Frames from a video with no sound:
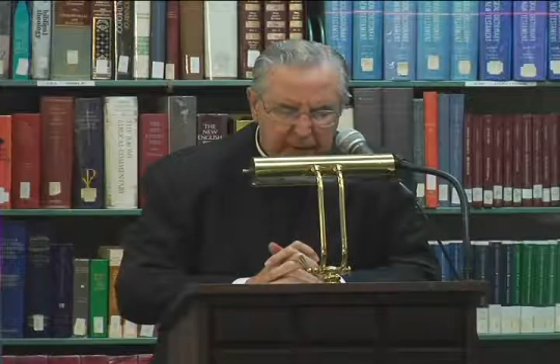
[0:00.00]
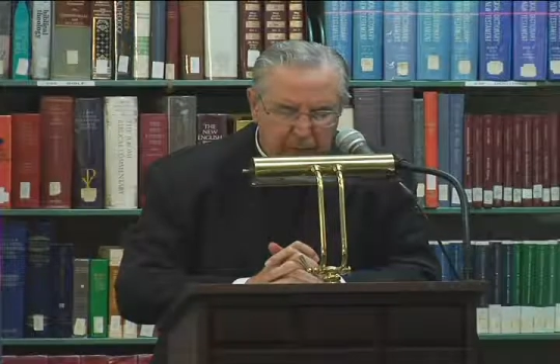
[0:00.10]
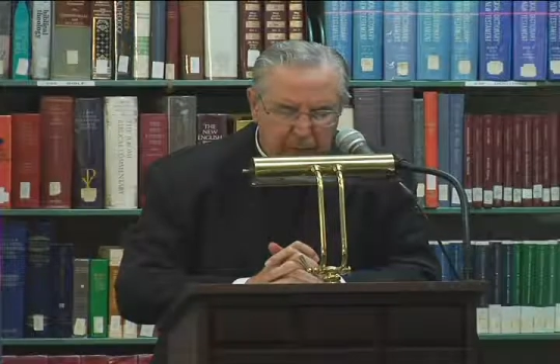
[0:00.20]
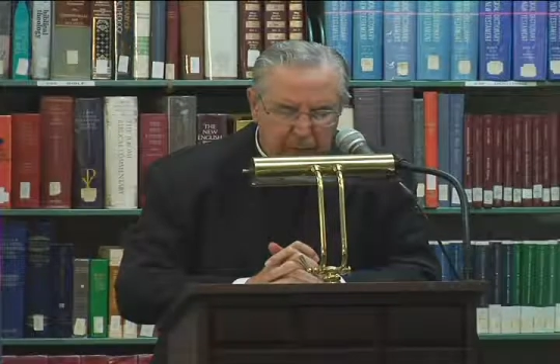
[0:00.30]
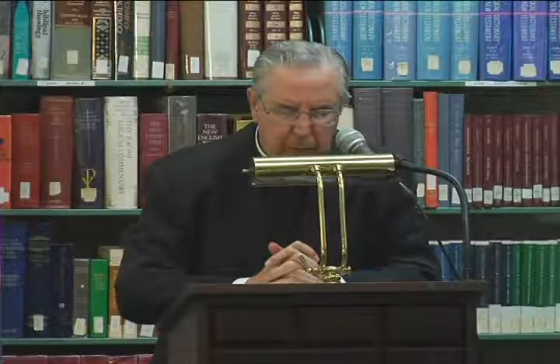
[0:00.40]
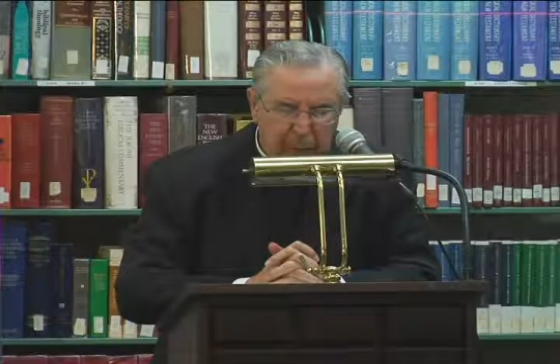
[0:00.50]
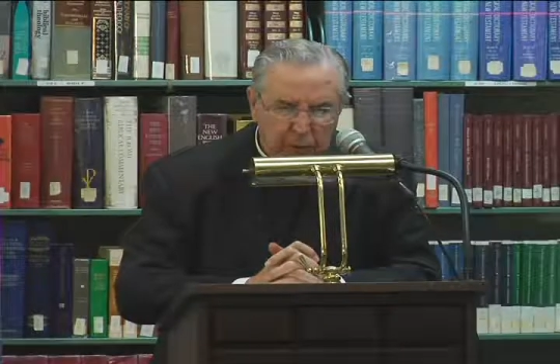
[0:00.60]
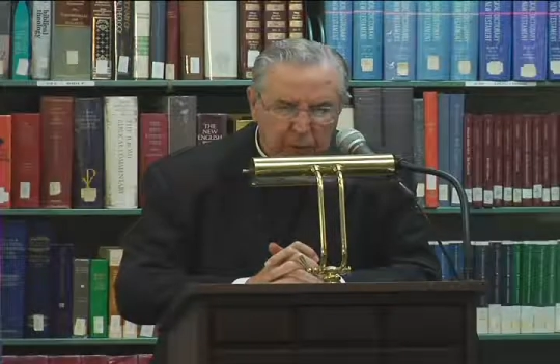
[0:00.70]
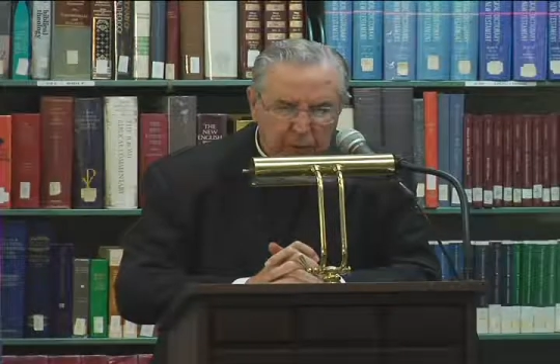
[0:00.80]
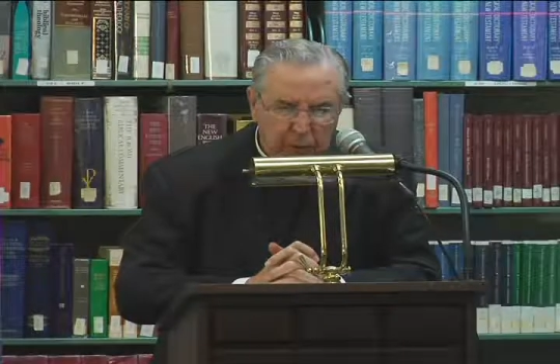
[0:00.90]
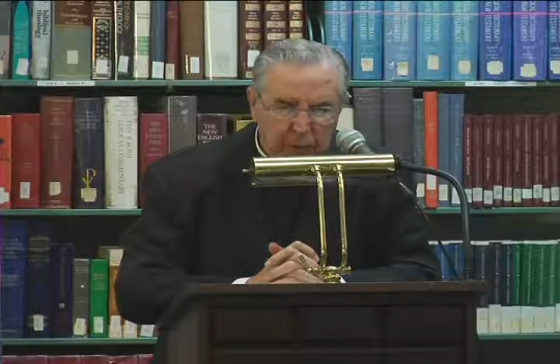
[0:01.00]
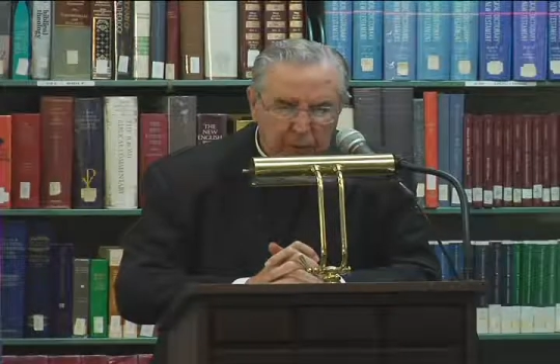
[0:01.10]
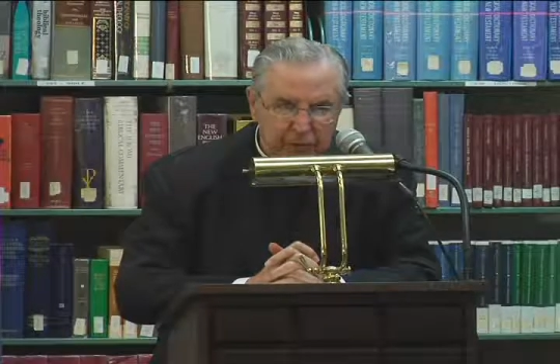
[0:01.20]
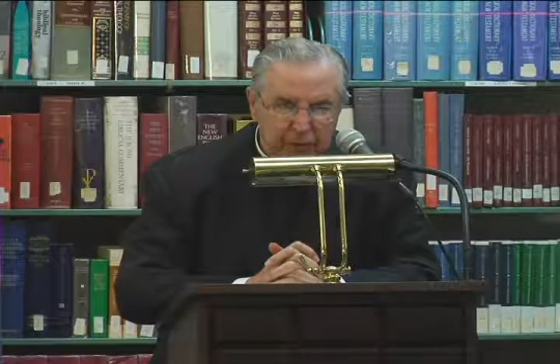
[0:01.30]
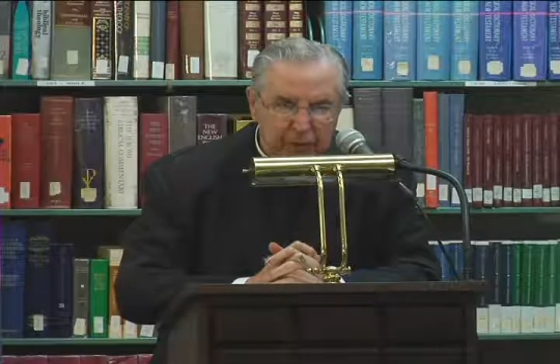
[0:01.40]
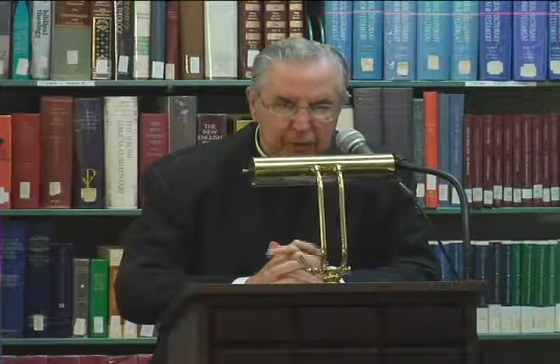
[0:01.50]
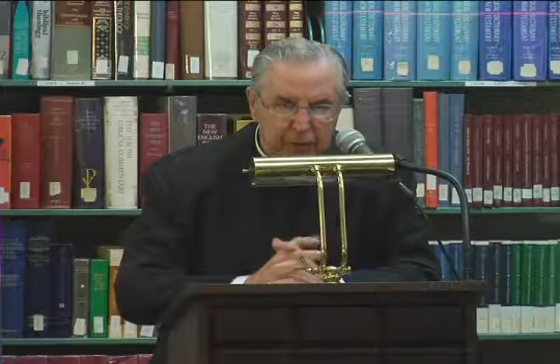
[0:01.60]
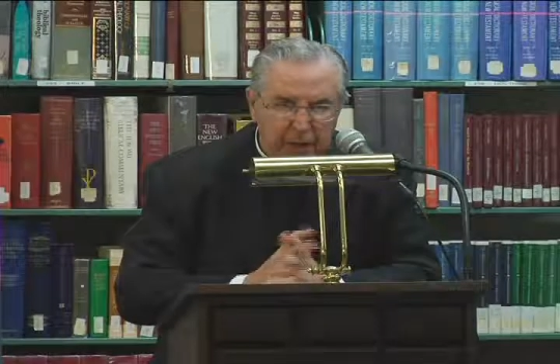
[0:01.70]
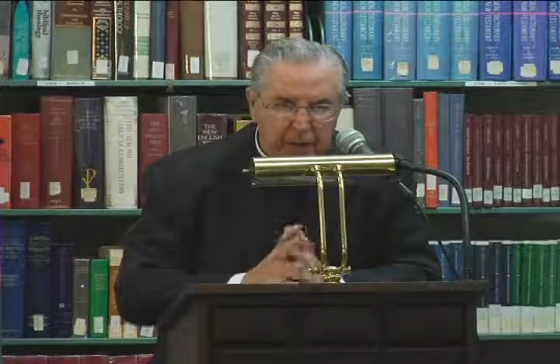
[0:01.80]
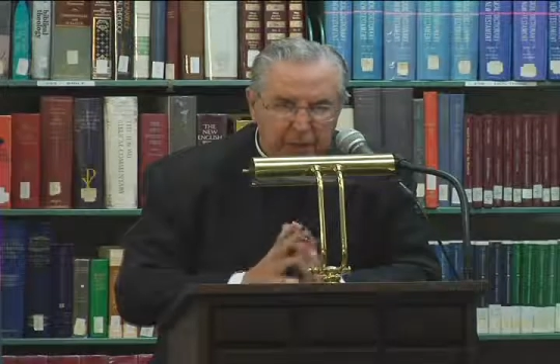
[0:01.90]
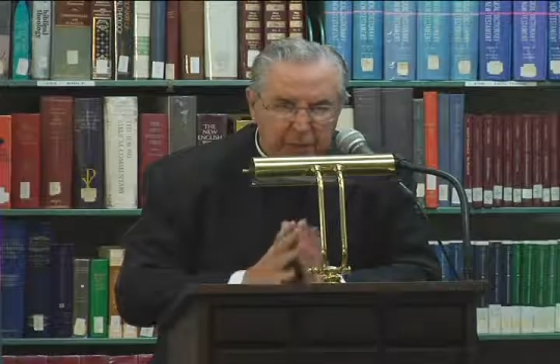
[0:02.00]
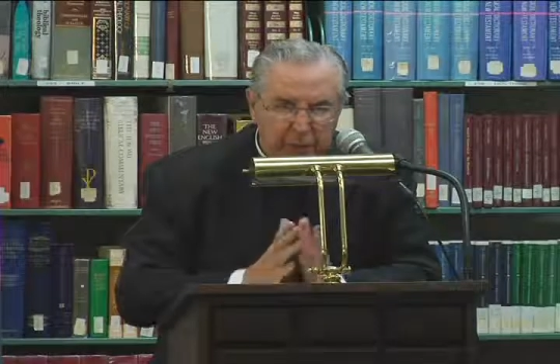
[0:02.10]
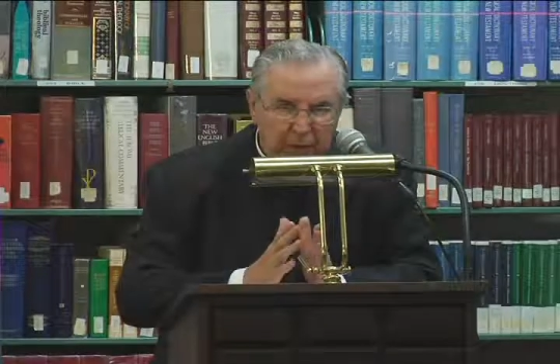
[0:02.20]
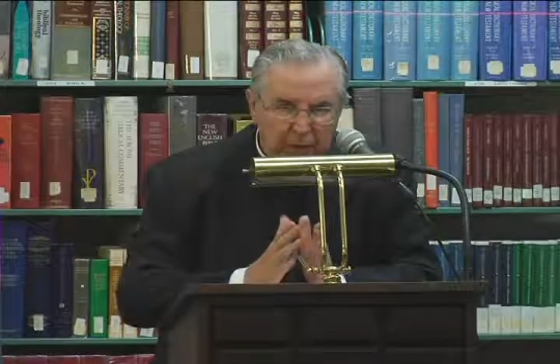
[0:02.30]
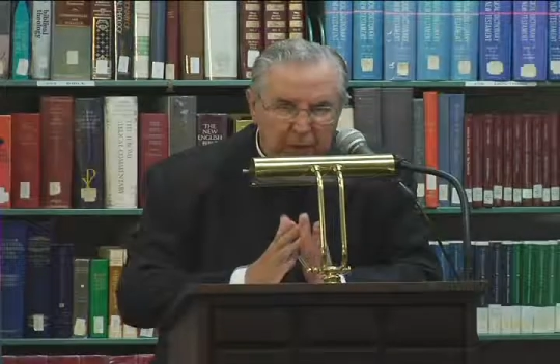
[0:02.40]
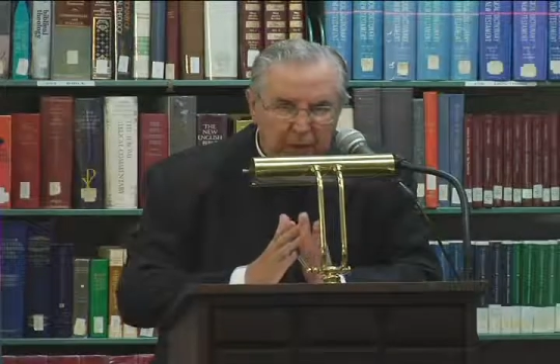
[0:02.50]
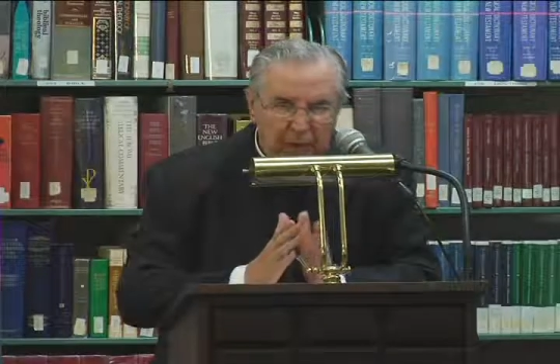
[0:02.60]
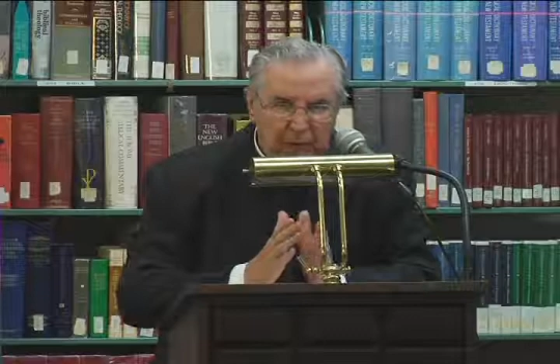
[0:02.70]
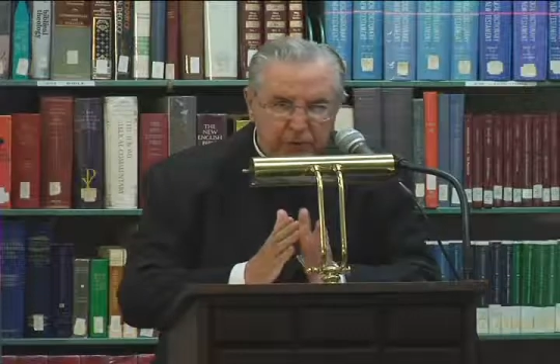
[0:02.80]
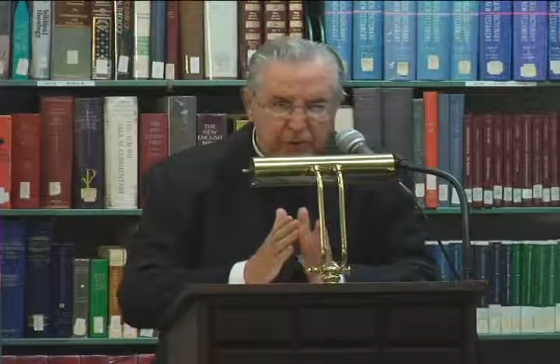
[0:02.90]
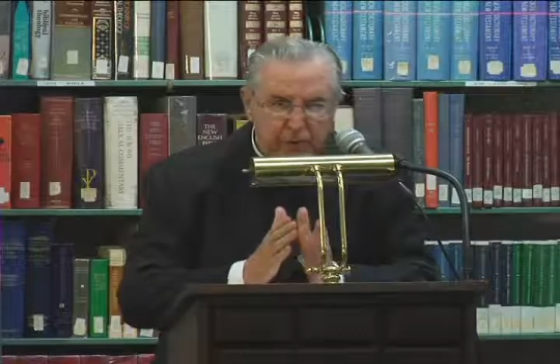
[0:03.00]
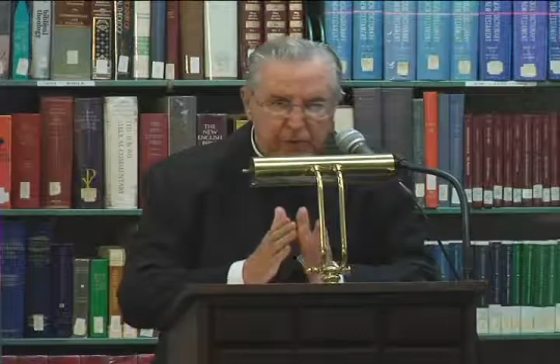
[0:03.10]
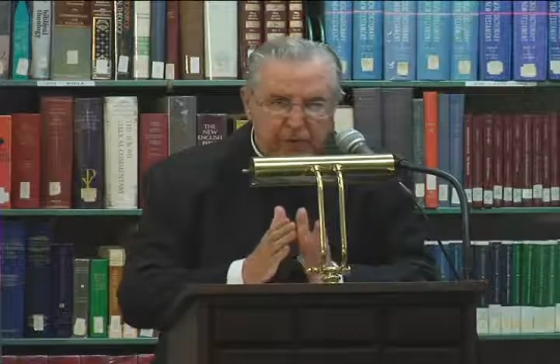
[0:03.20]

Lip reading: What is heroic virtue? Heroic virtue